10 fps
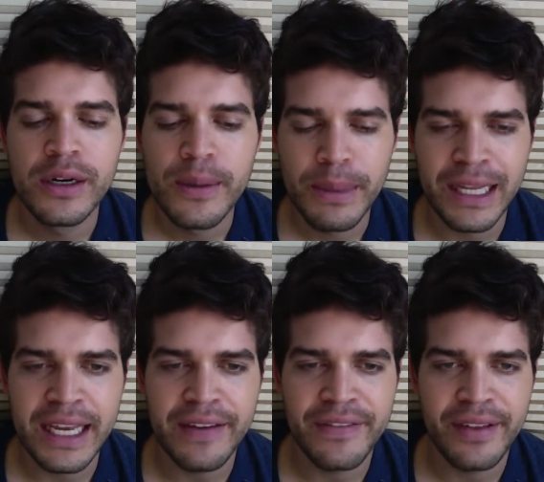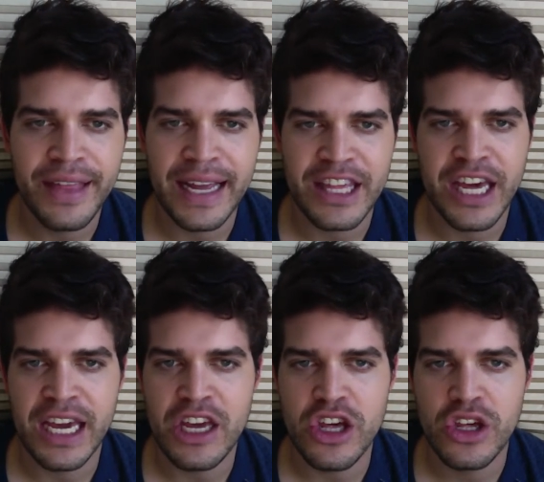believe that
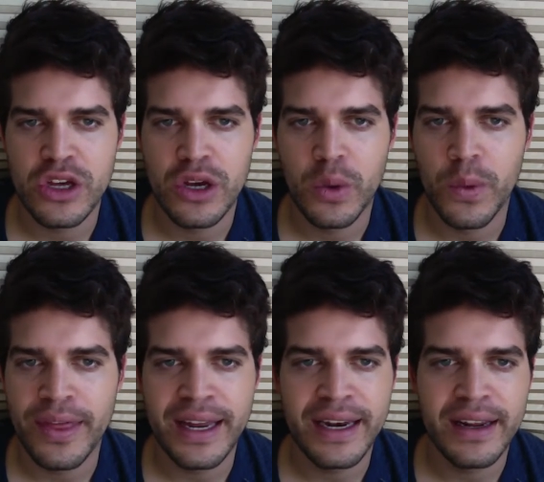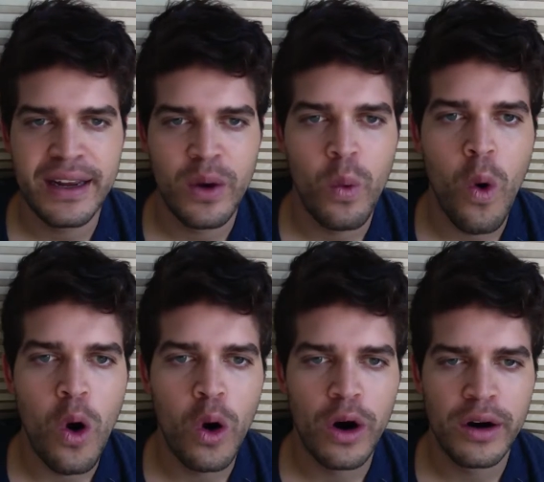change within
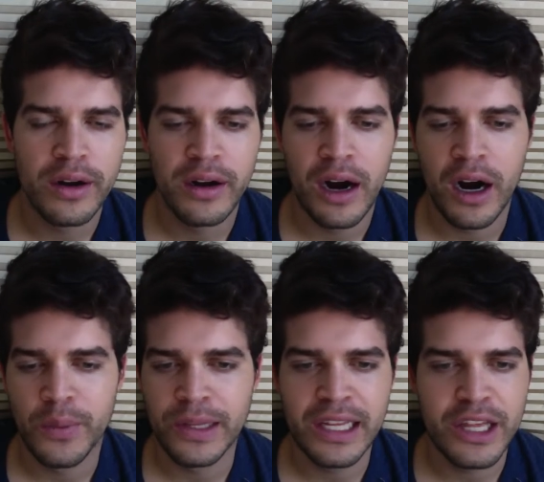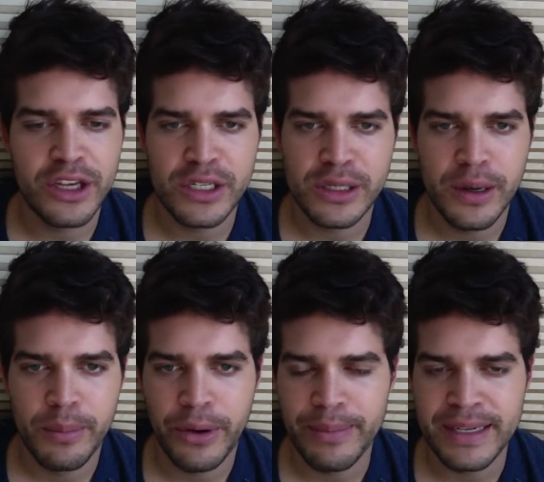war on religious
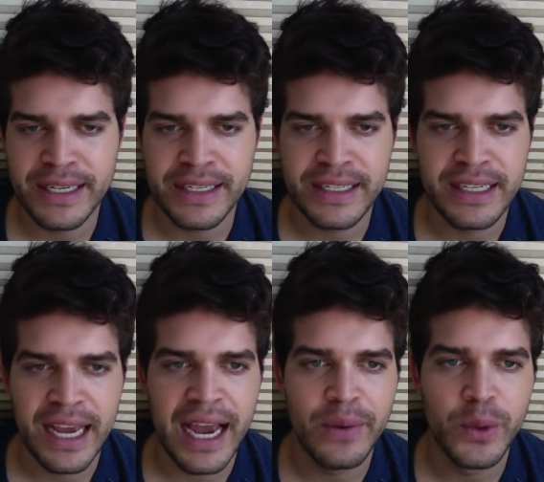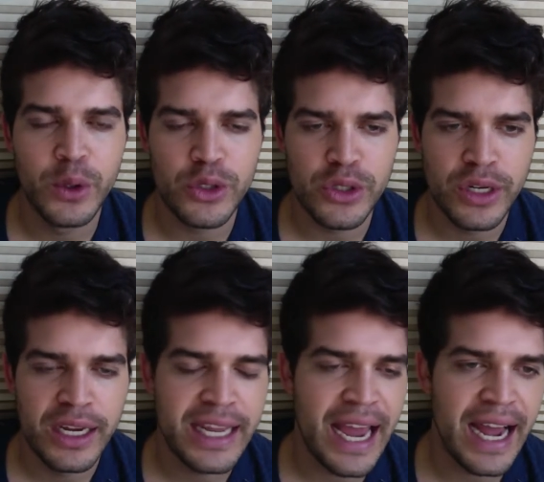premises and roots
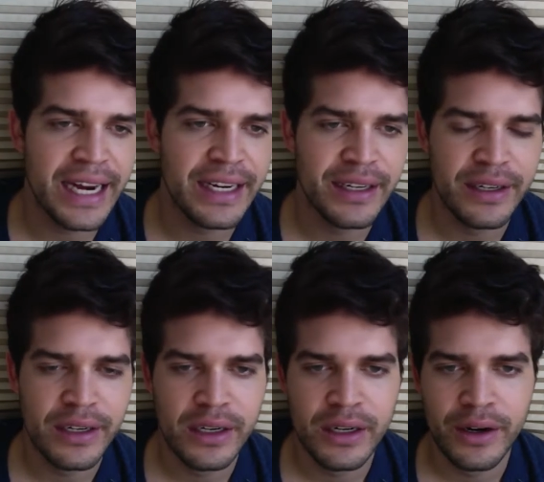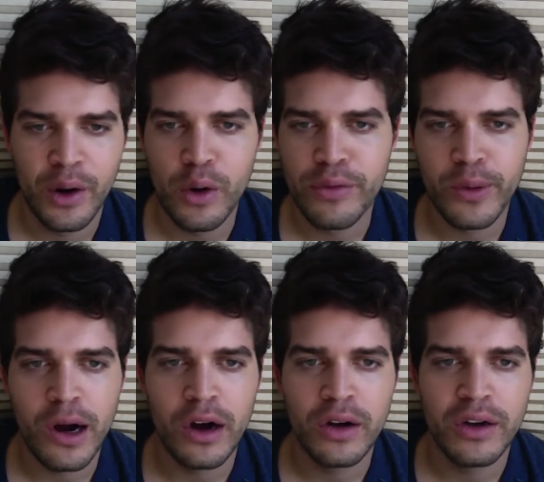can,
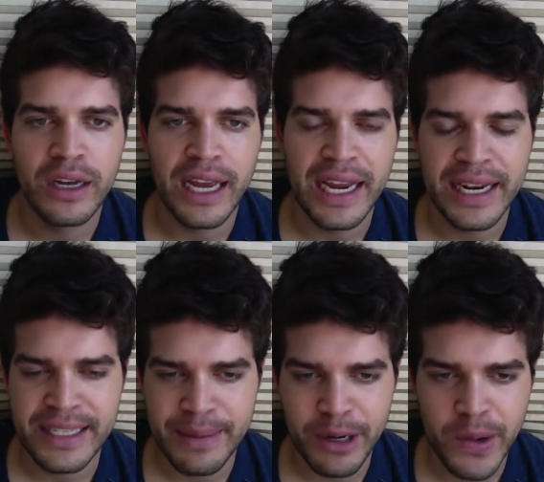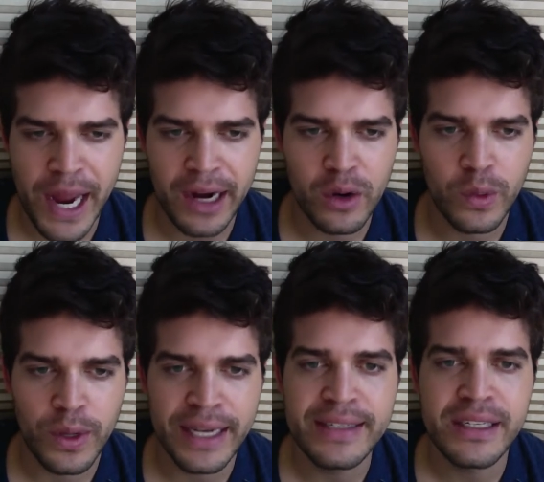overall, in a democratical,
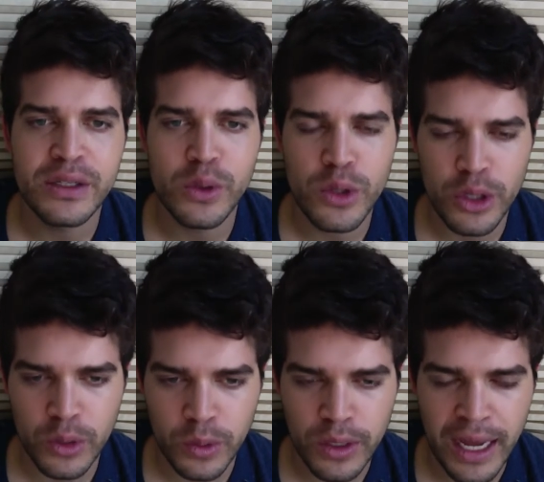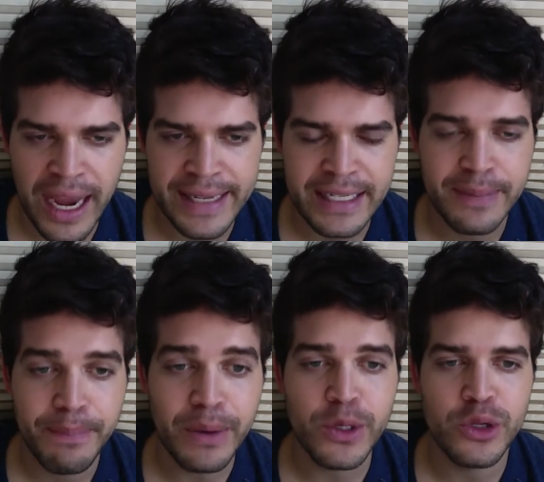institutional, and
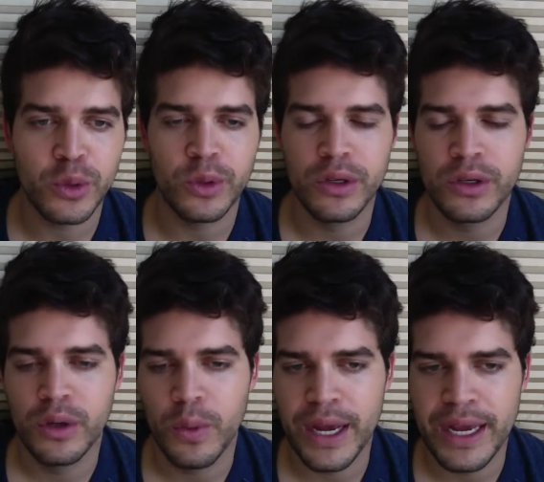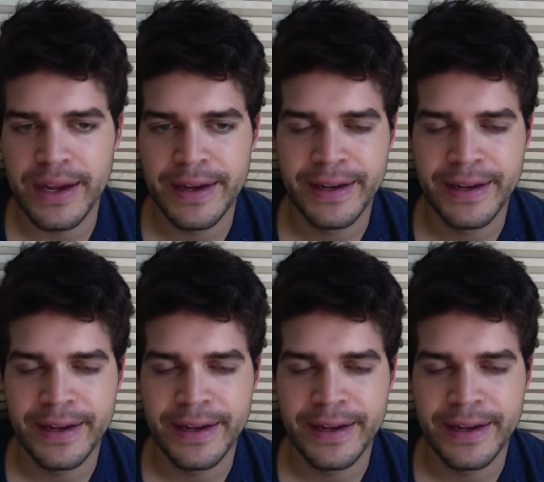spiritual way,